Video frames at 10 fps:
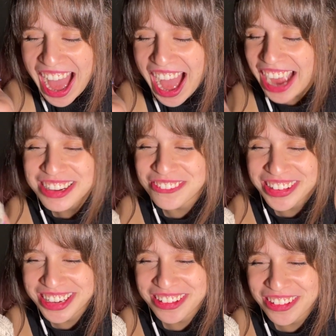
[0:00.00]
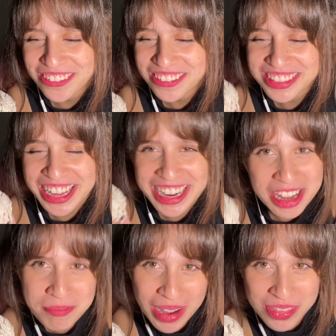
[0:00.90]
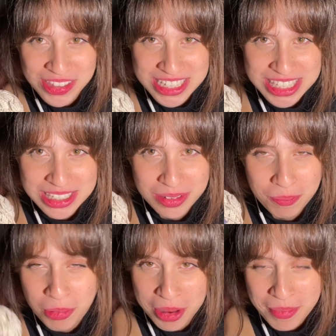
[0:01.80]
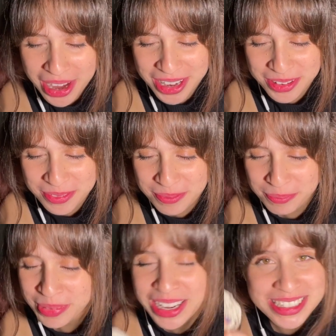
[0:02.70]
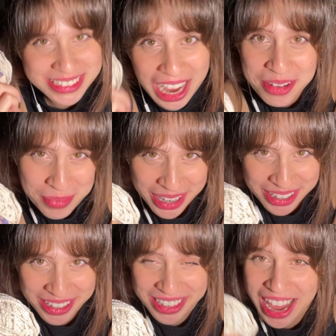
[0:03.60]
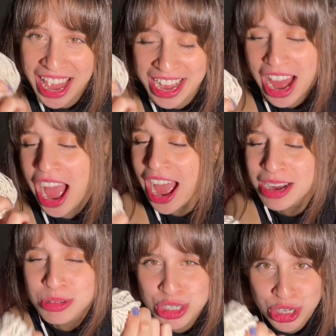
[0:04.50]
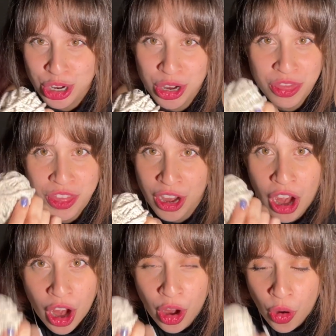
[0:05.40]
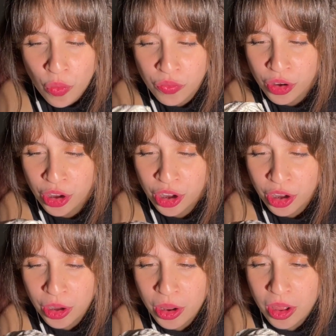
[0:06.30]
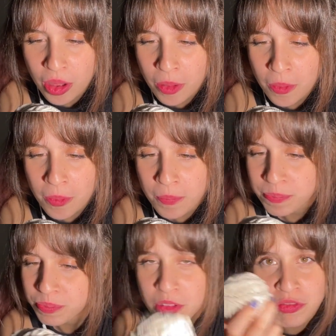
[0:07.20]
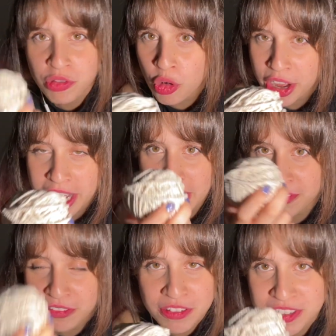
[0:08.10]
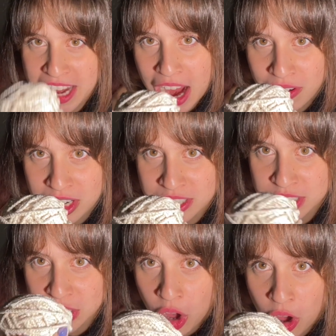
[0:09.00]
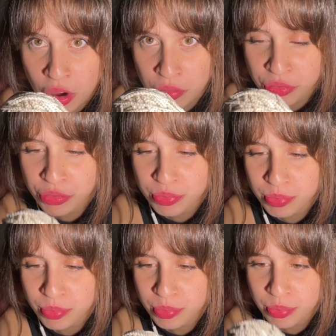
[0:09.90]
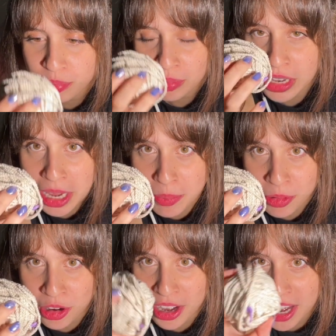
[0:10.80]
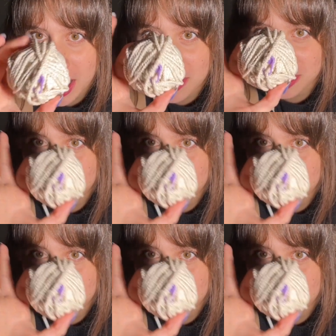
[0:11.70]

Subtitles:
I don't want to know that I can buy this pre-made, because I made it. And I'm sure there are over 40 to 50 hours of labor in